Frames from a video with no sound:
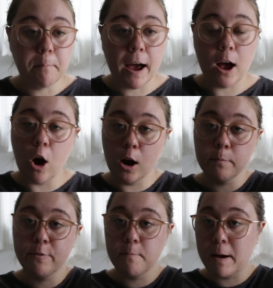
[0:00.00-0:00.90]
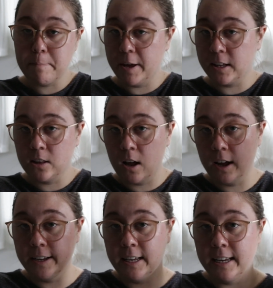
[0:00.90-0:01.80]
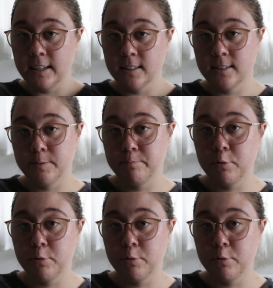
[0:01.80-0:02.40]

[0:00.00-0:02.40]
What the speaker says: My arm from my PICC line is